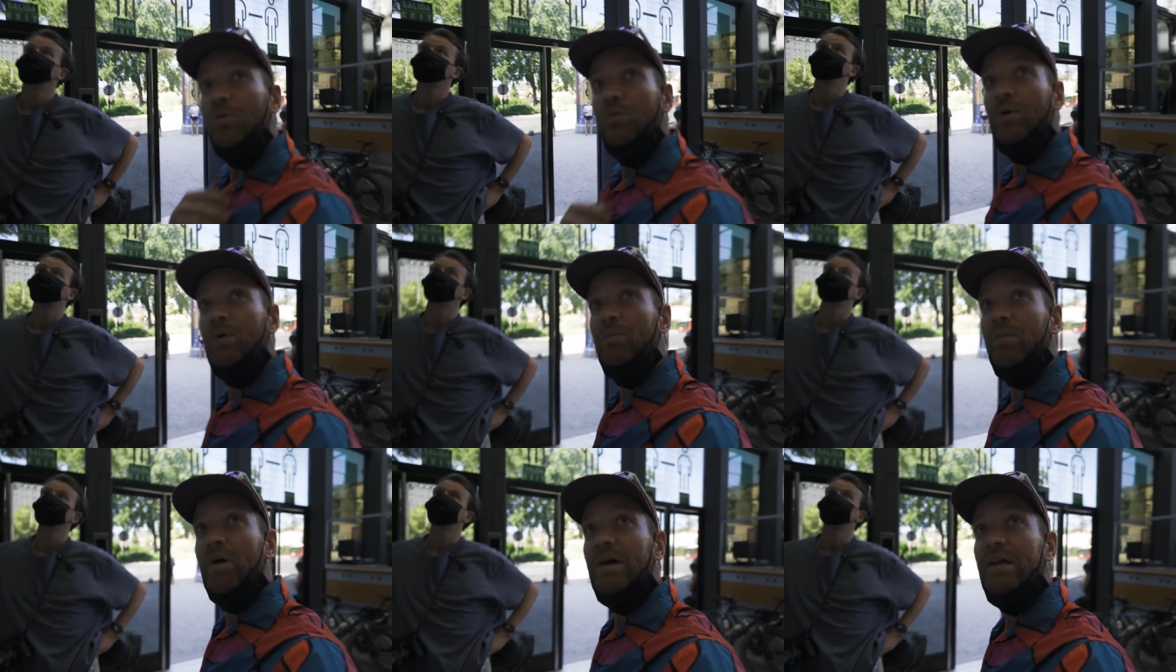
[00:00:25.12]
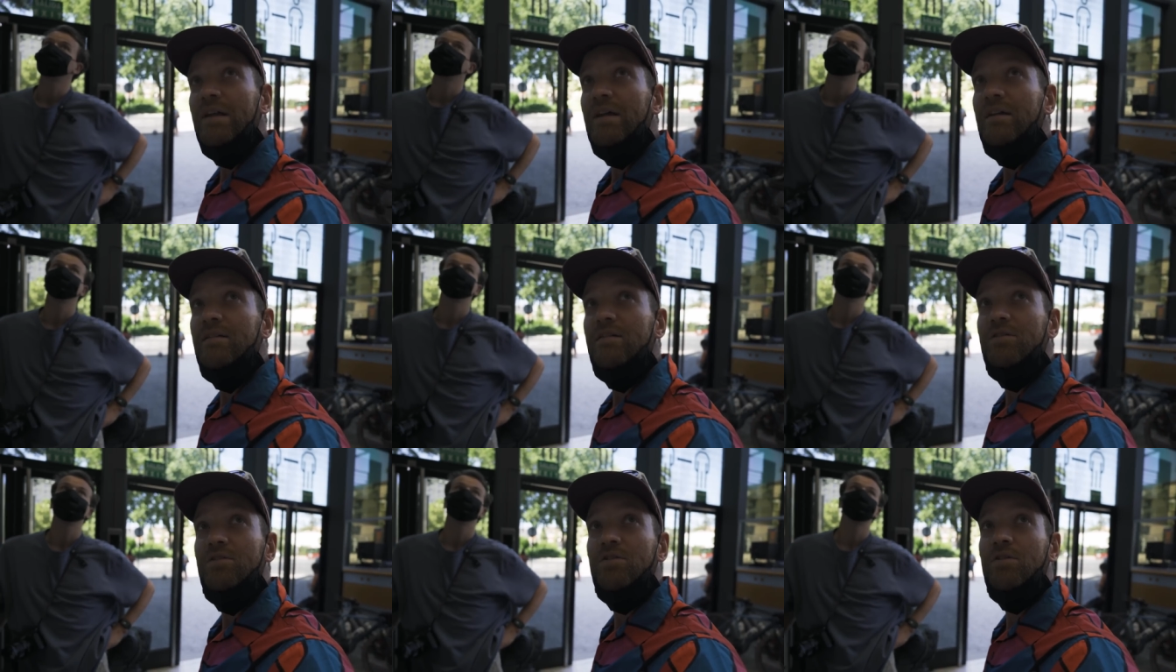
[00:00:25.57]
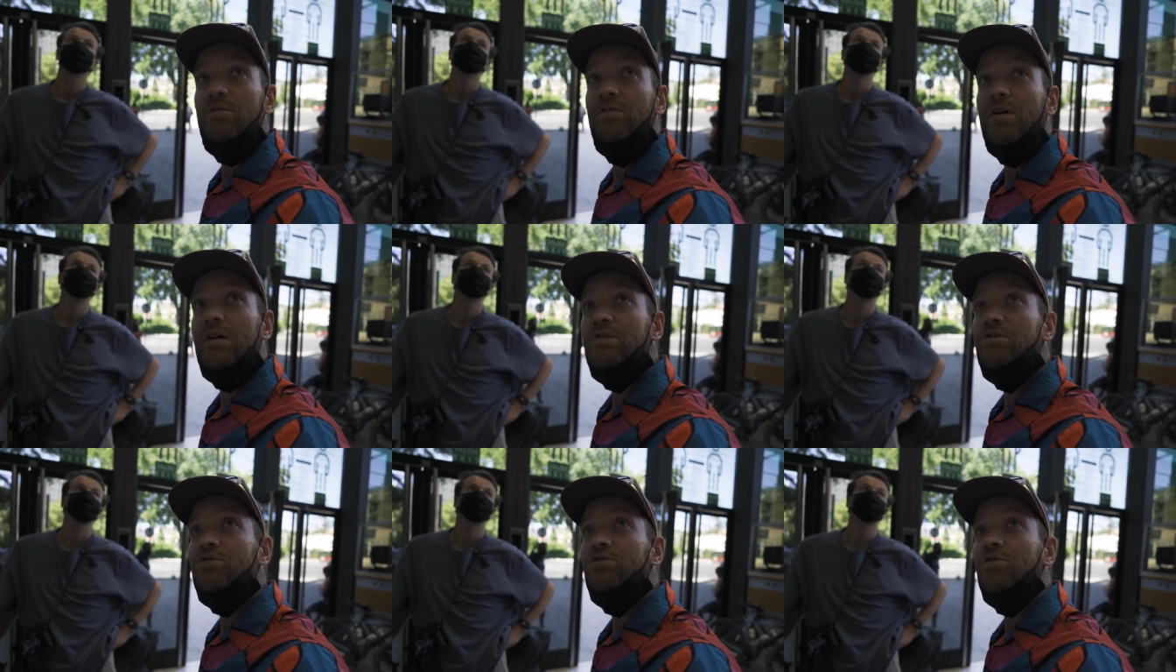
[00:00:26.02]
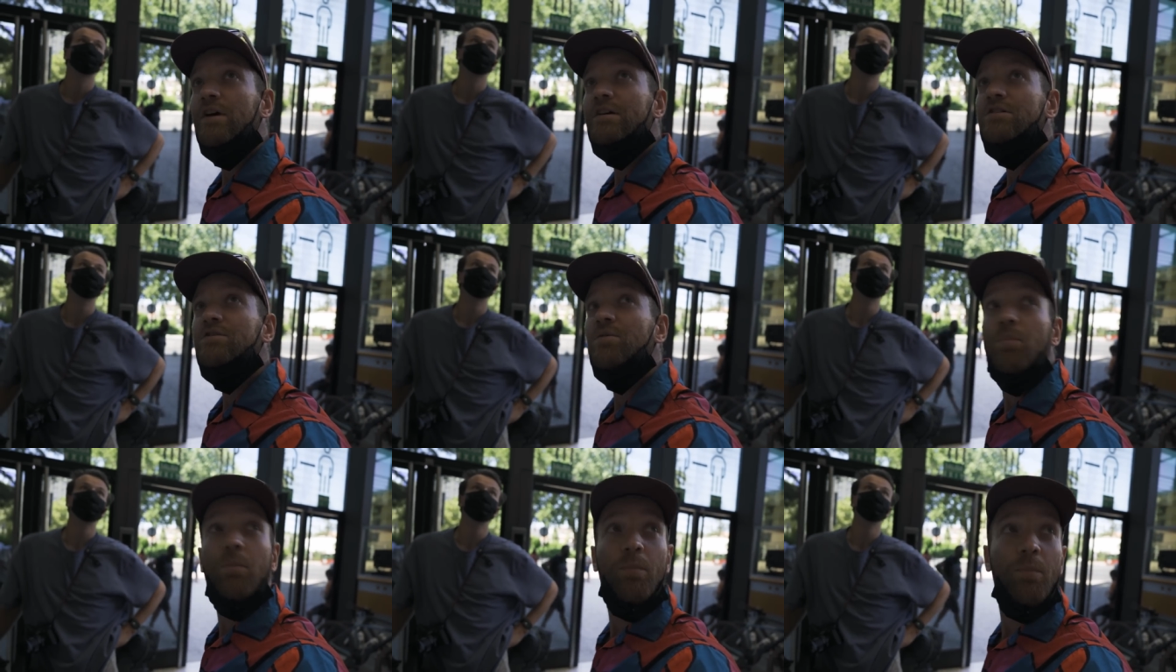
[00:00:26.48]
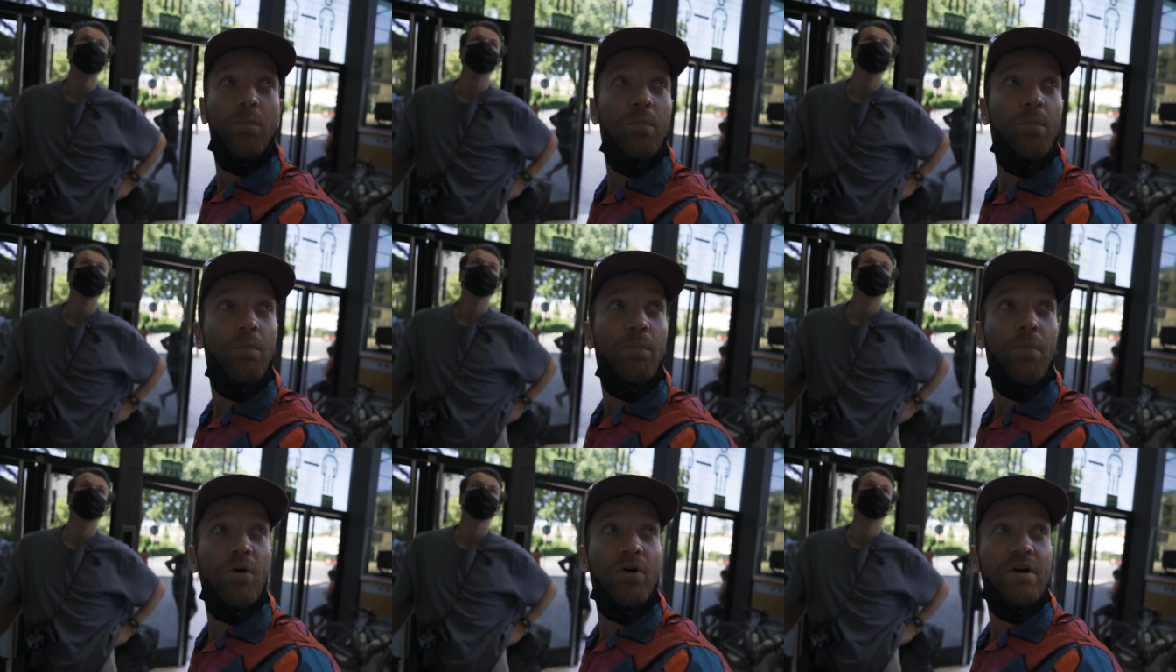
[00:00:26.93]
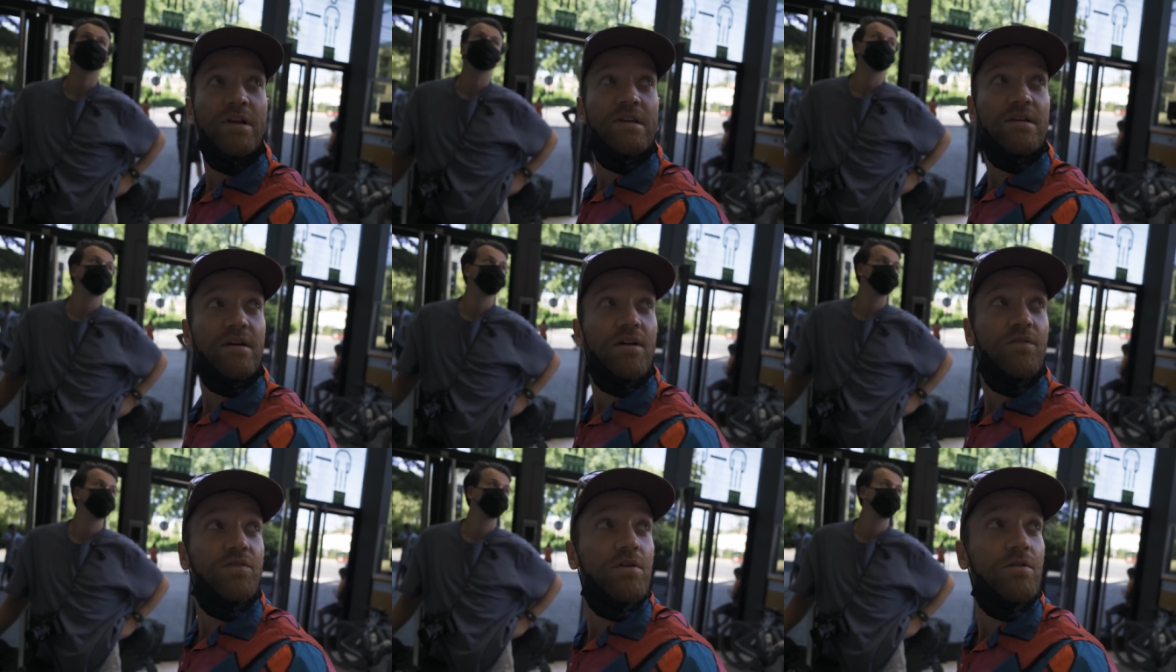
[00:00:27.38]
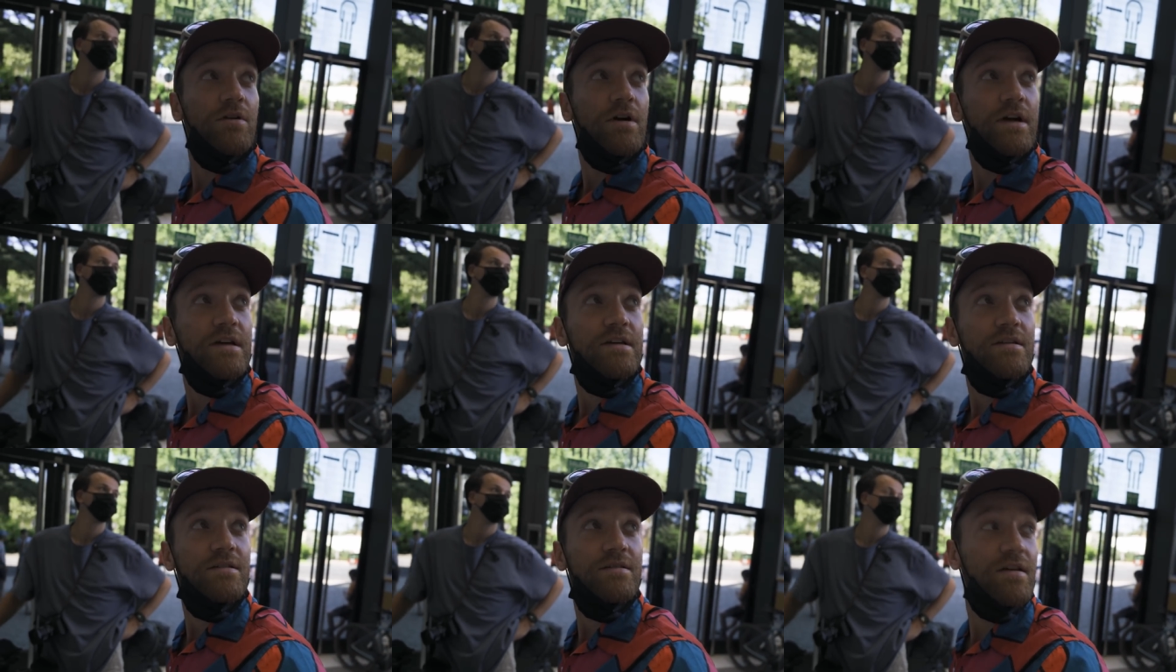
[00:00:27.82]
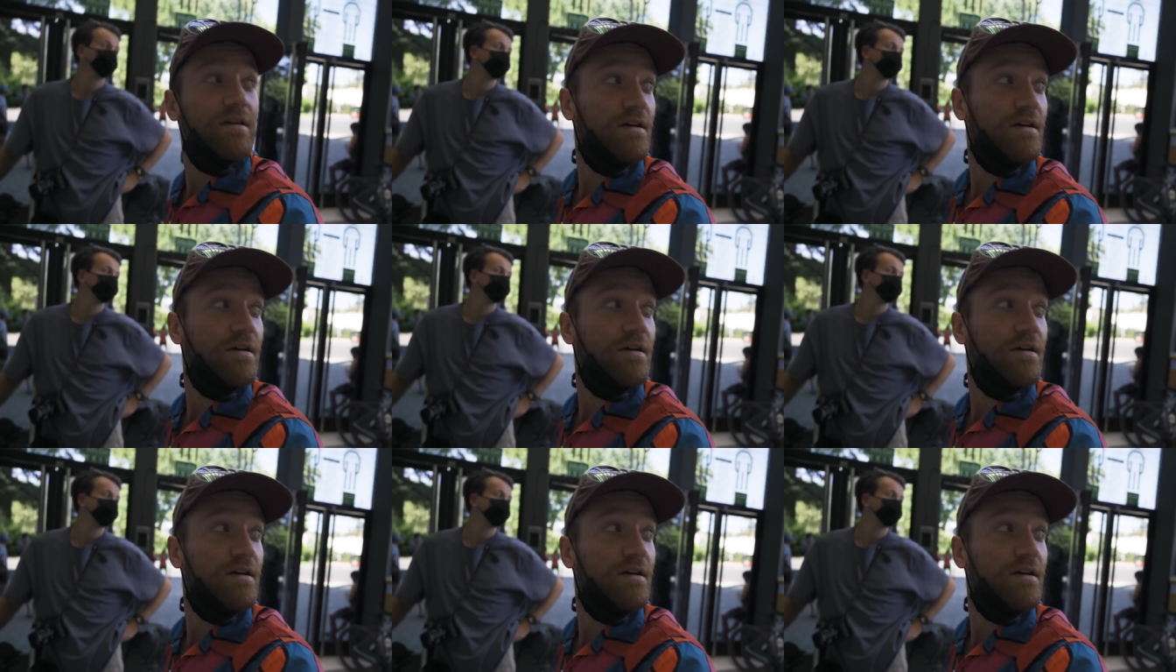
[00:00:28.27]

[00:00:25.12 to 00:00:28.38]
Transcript: We made it to the registration point of the race.